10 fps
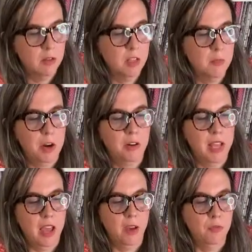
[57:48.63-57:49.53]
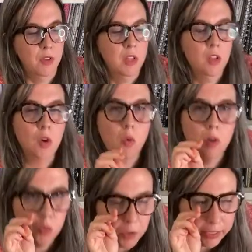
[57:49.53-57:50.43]
It's better to have,
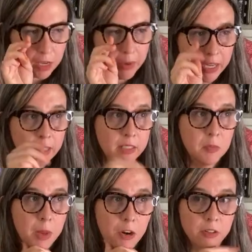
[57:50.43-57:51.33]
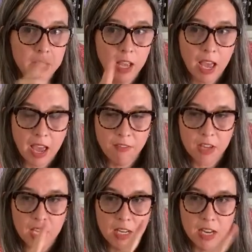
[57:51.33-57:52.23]
what do I tell my kids? It's better to have
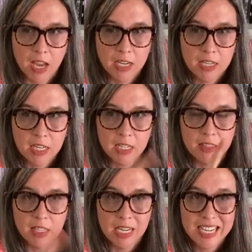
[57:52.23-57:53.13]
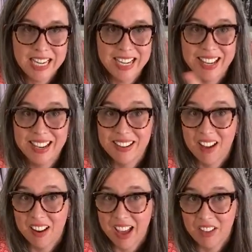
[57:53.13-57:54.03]
it and not need it than need it and
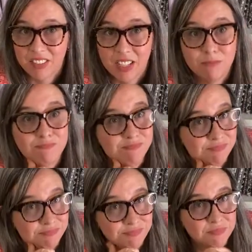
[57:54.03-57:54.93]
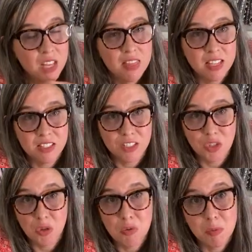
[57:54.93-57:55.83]
not have it. This is
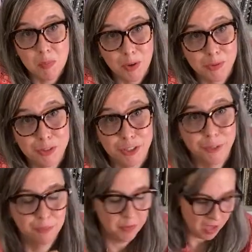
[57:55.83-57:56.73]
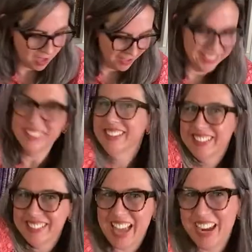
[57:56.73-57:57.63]
true in bows too.
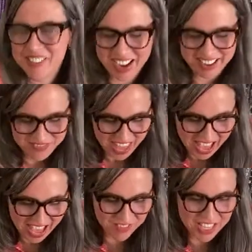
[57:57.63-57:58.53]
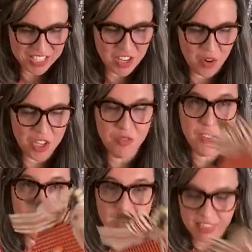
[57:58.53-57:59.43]
Anyway, so you've
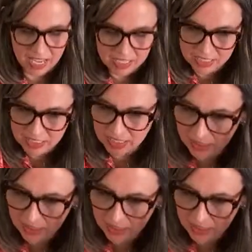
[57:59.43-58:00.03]
got this.